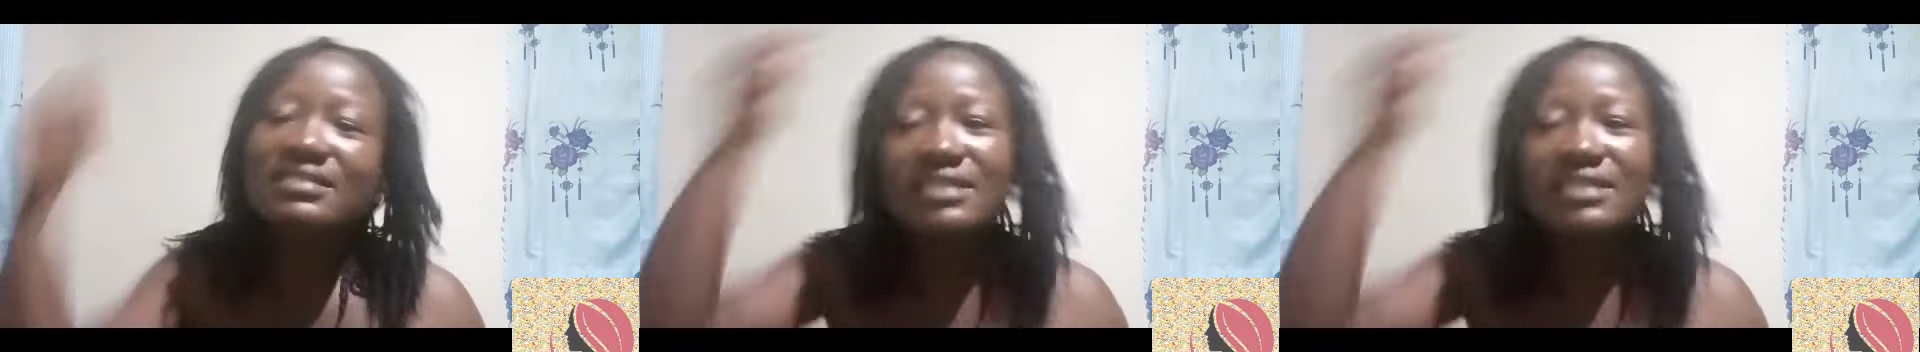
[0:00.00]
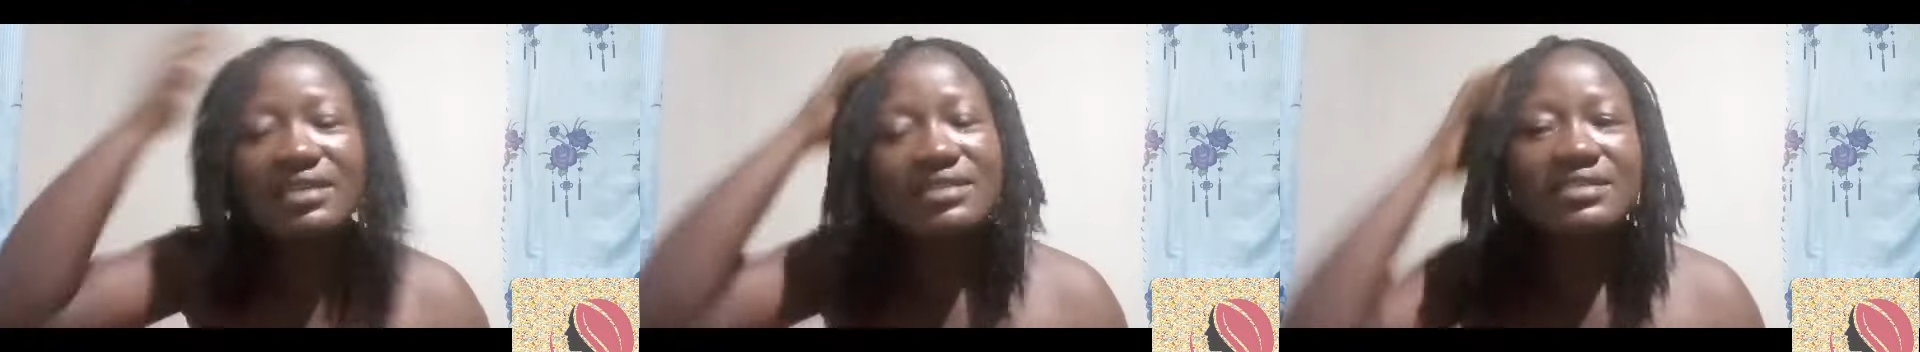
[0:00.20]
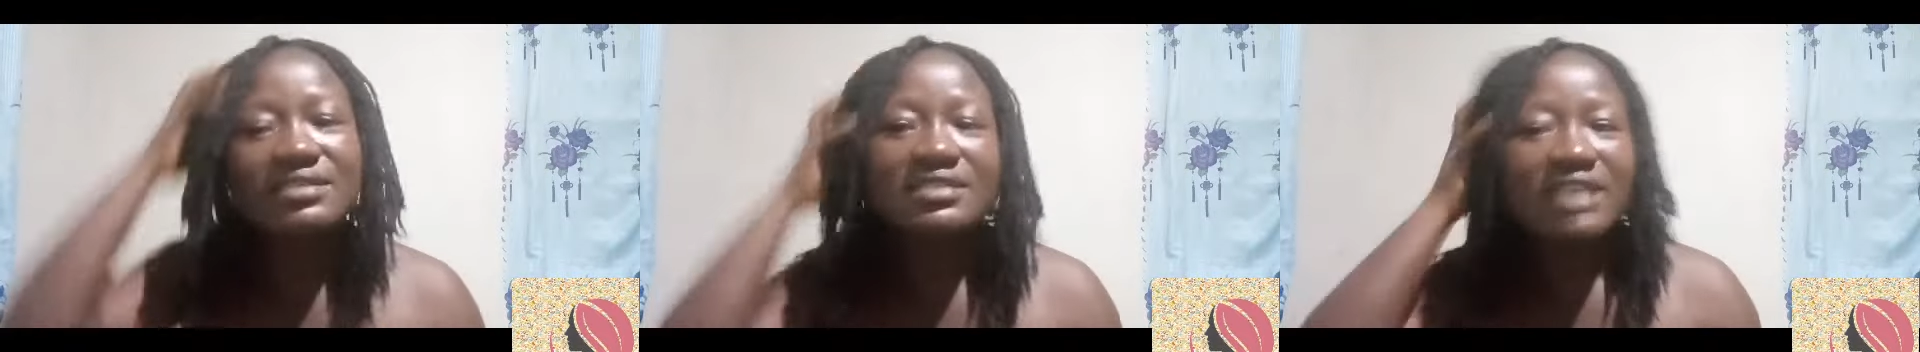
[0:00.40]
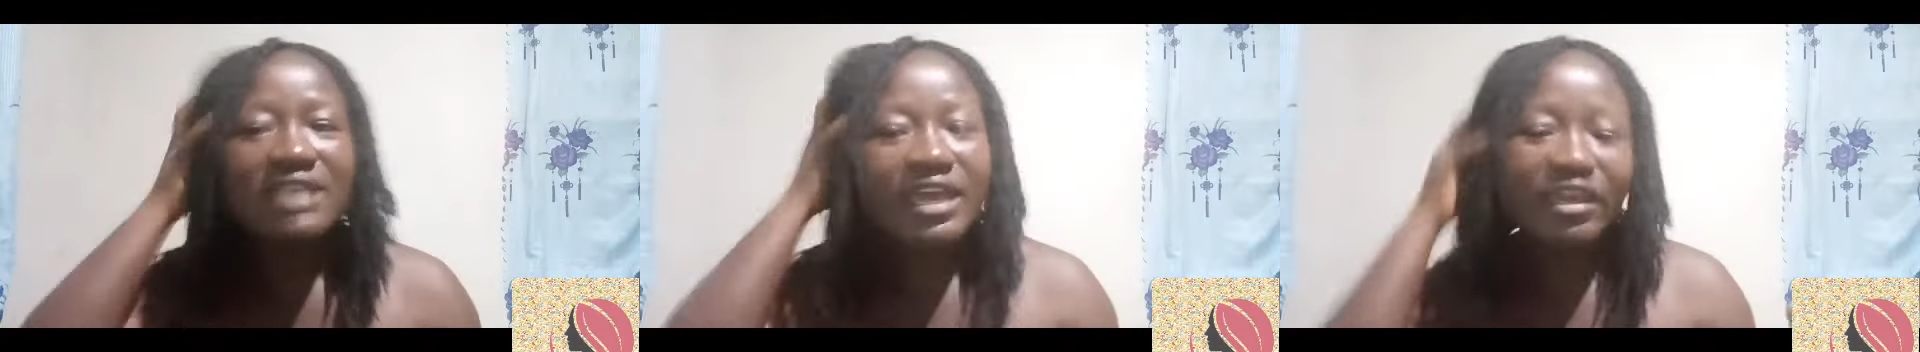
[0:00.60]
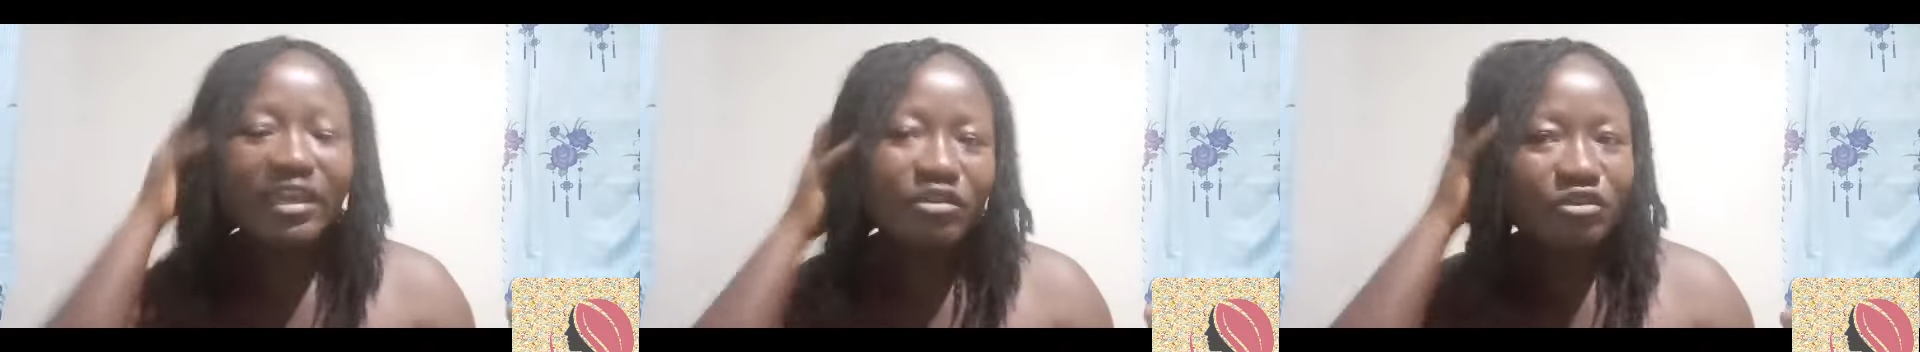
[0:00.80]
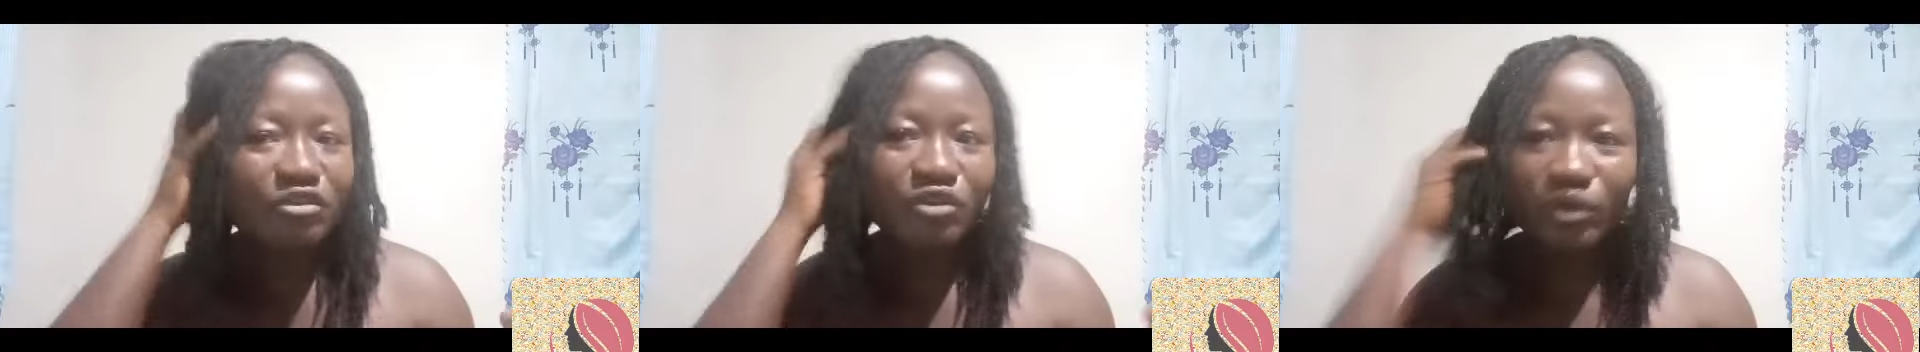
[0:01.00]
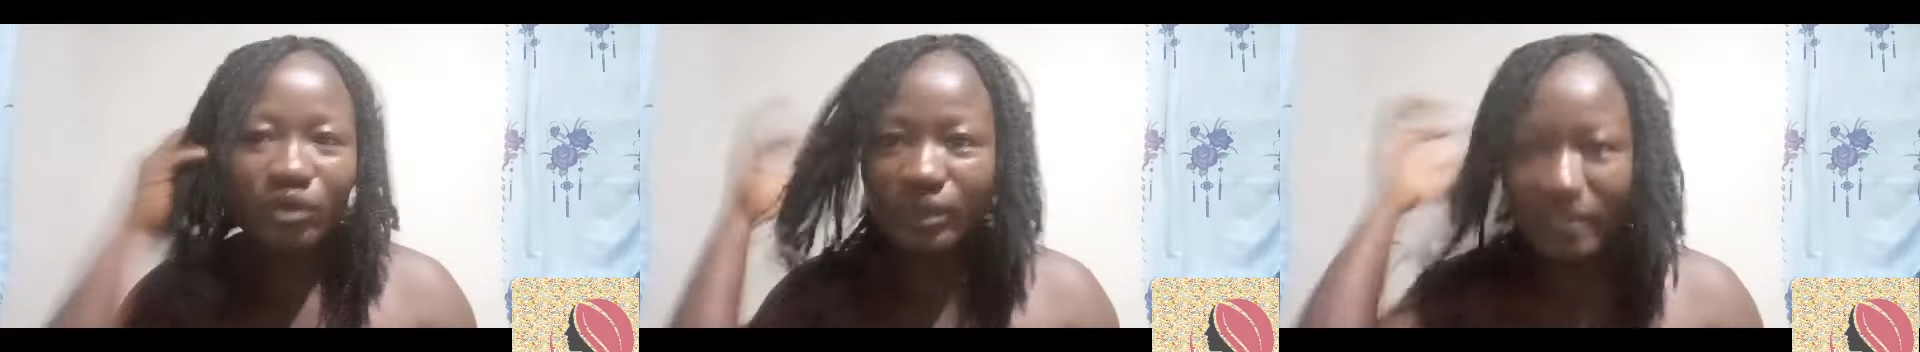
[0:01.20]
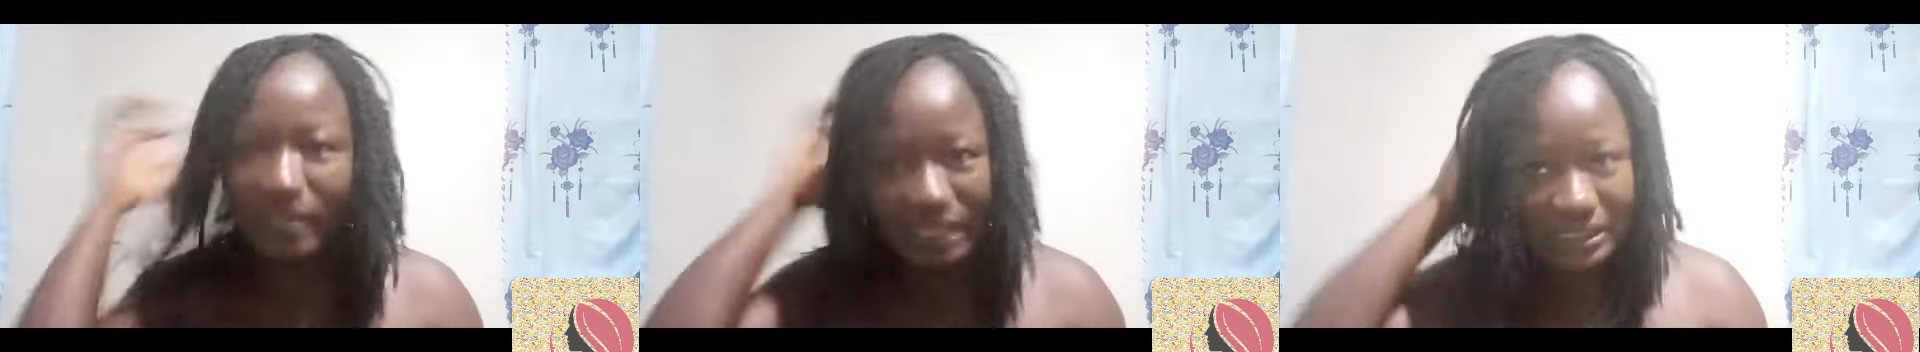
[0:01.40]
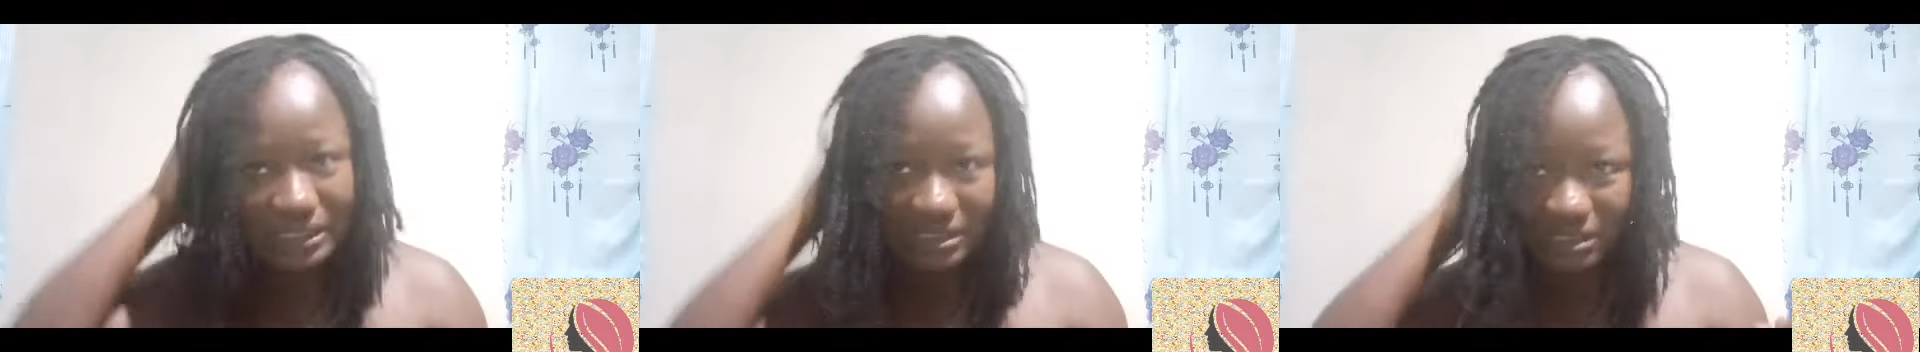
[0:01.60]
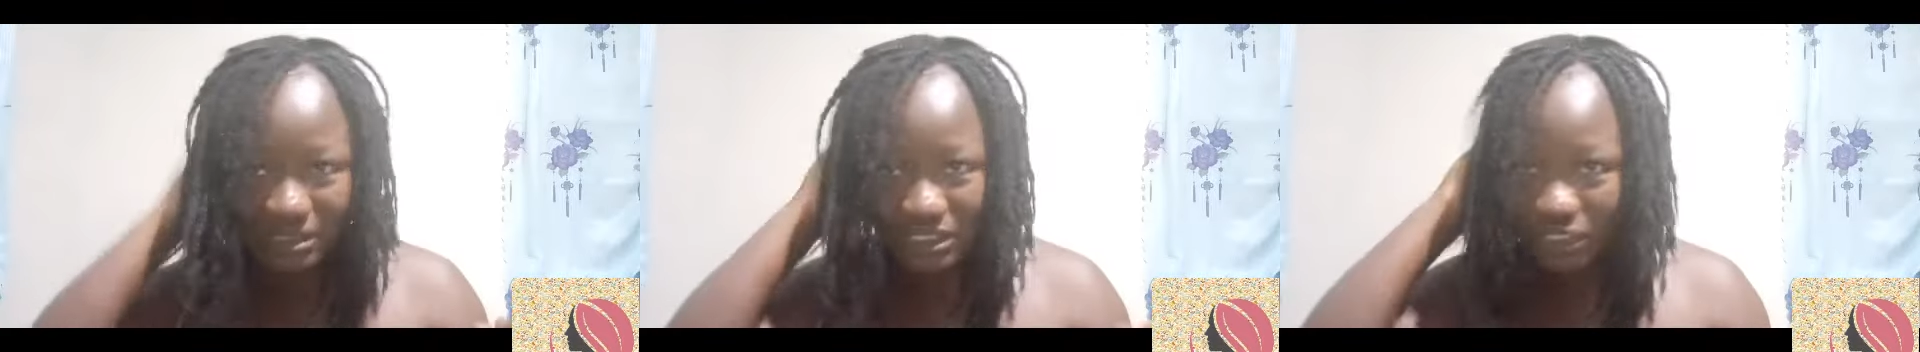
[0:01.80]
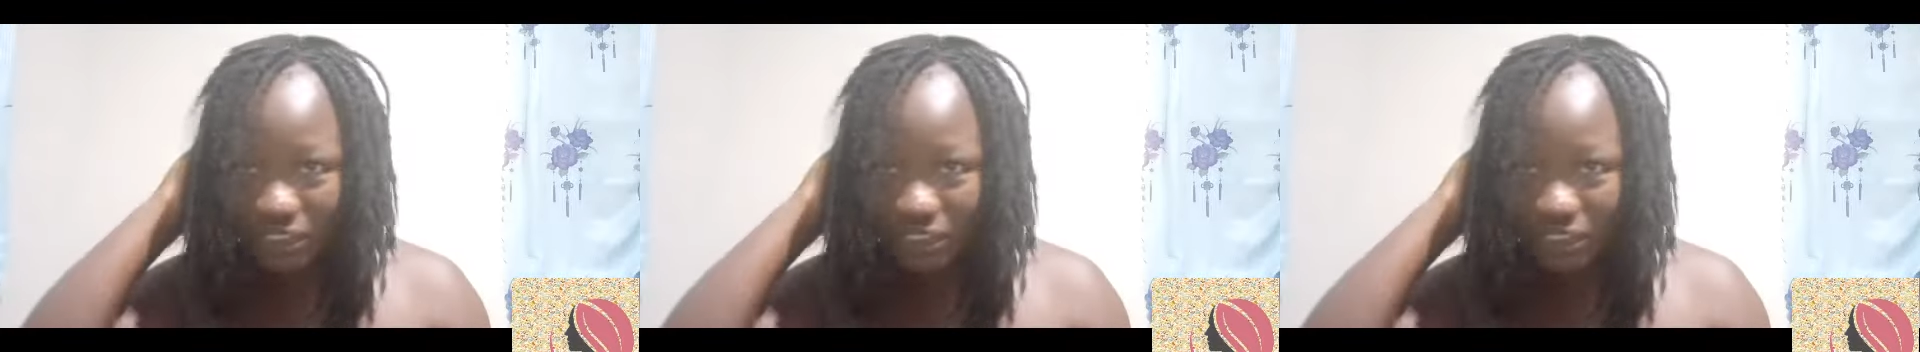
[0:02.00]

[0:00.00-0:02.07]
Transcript: takes time for it